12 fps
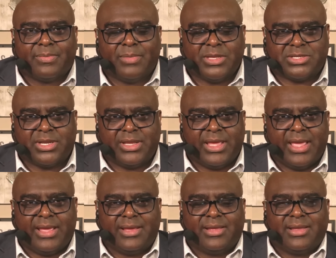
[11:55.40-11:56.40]
Mister
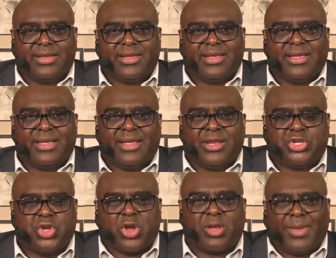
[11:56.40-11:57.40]
Yeager
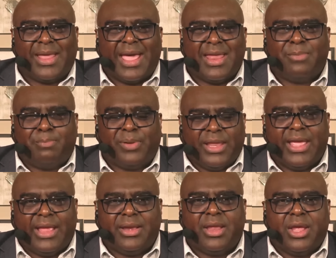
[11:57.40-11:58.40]
talked about how the
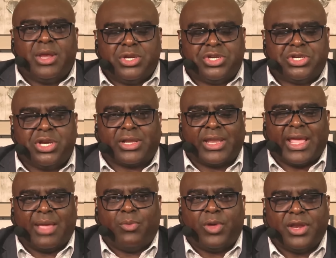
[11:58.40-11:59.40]
plane shook like
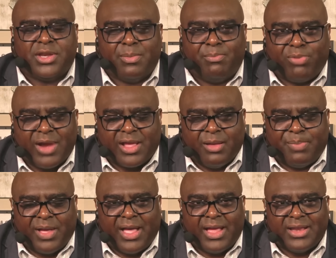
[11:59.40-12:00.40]
it wanted to break apart.